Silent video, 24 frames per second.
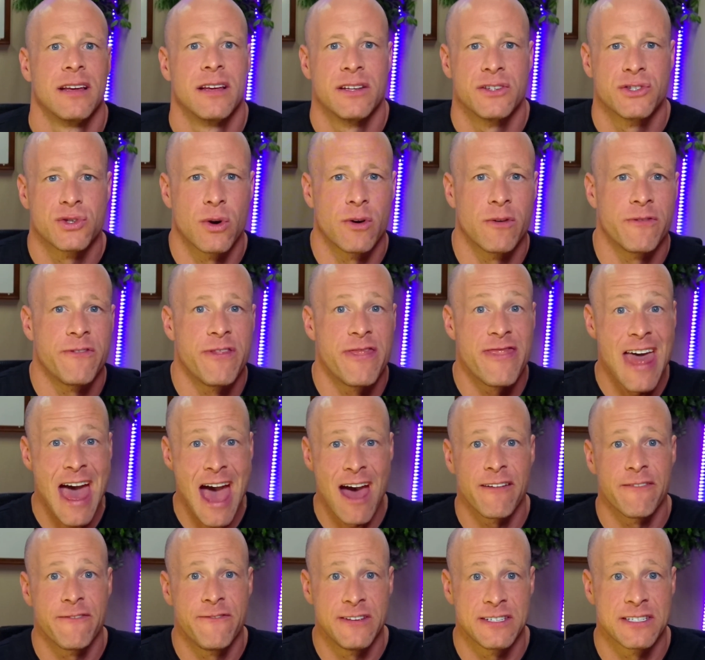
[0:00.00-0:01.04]
sort of
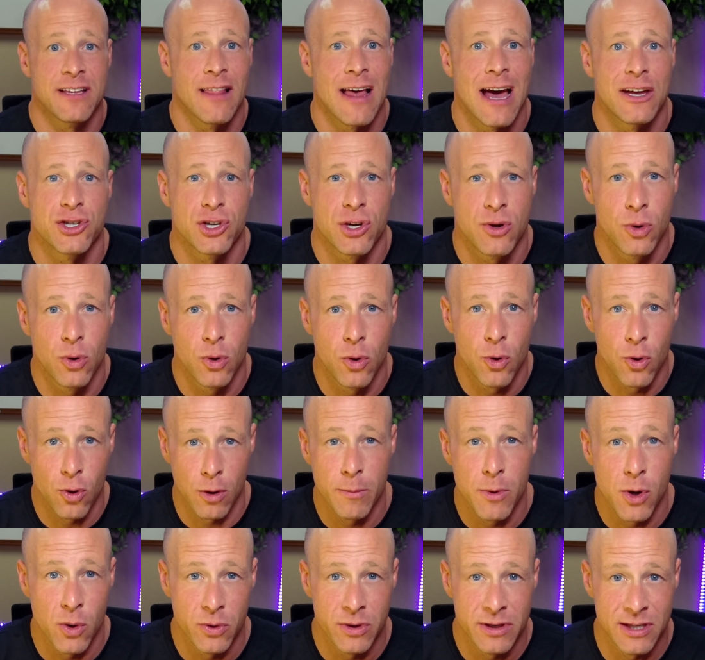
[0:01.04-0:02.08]
that physiological
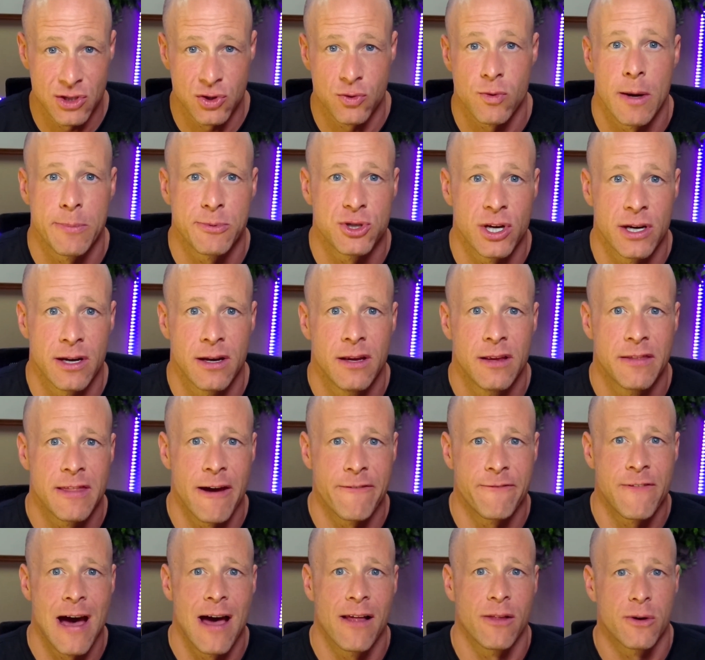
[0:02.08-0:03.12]
hormone disruption that
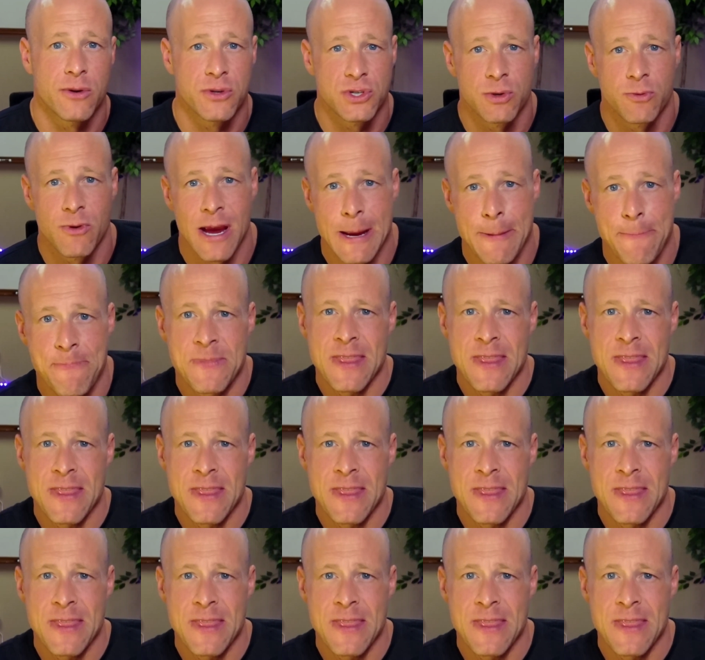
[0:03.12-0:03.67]
follows, right?